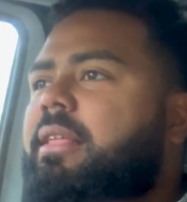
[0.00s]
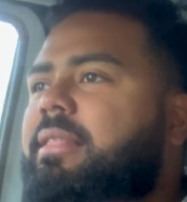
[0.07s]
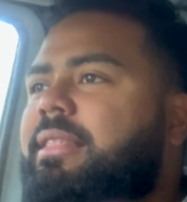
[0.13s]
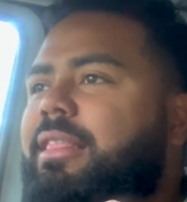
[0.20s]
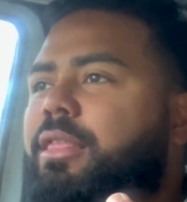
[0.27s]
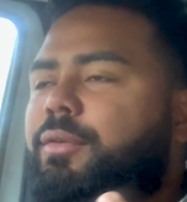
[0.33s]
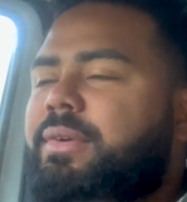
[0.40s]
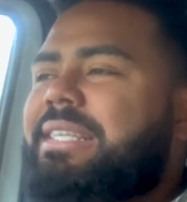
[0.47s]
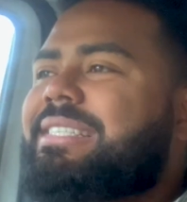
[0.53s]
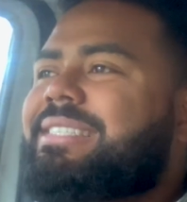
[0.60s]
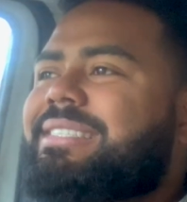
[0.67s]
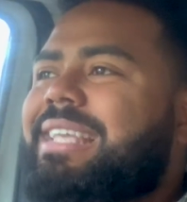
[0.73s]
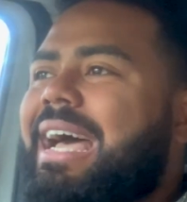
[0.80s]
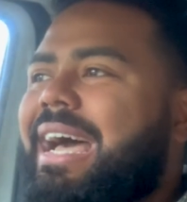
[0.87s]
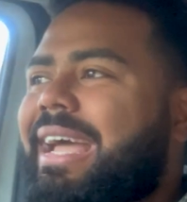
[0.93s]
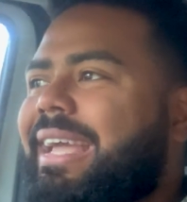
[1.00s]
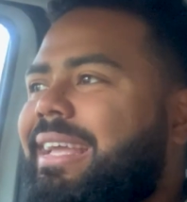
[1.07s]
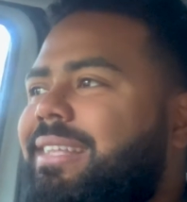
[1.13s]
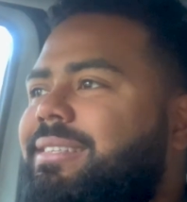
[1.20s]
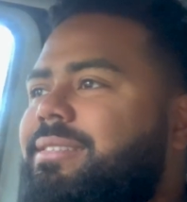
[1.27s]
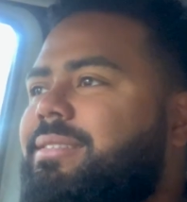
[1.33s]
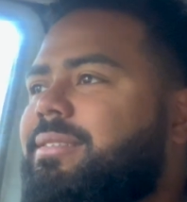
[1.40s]
the 3
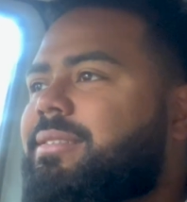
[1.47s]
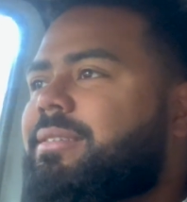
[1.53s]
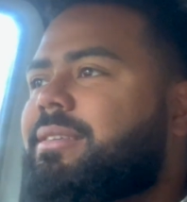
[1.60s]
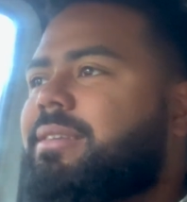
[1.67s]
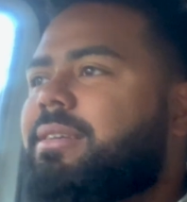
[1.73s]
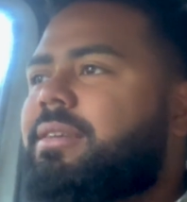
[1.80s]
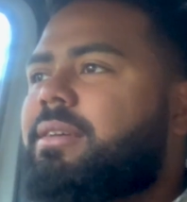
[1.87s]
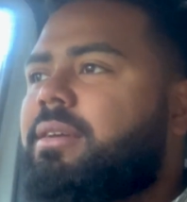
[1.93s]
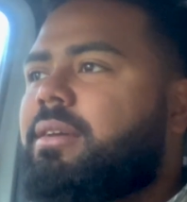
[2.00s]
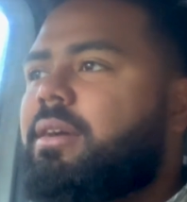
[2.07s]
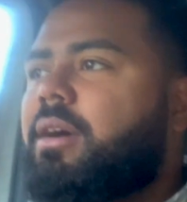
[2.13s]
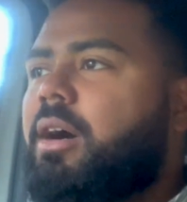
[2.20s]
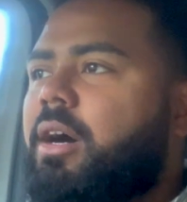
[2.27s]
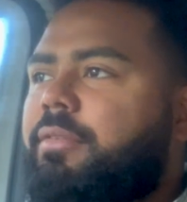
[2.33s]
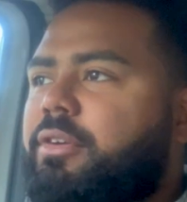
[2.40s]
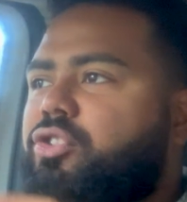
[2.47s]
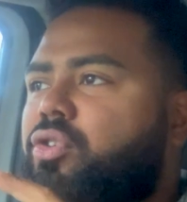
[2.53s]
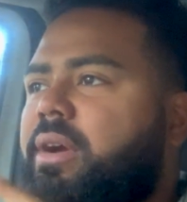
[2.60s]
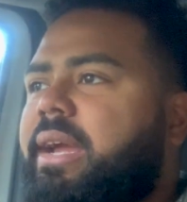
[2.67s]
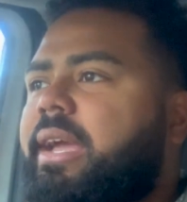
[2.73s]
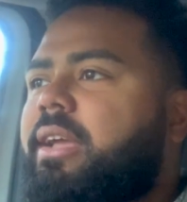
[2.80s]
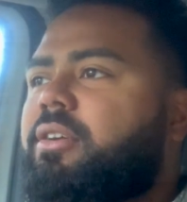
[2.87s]
sides of a
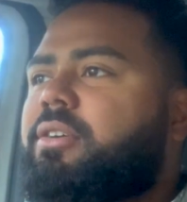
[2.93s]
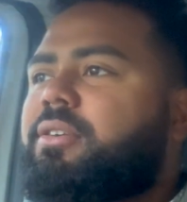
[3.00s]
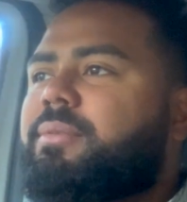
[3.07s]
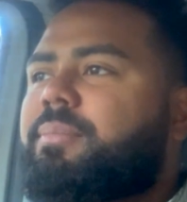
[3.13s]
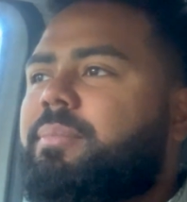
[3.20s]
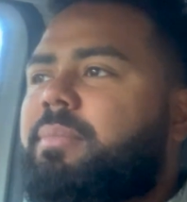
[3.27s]
triangle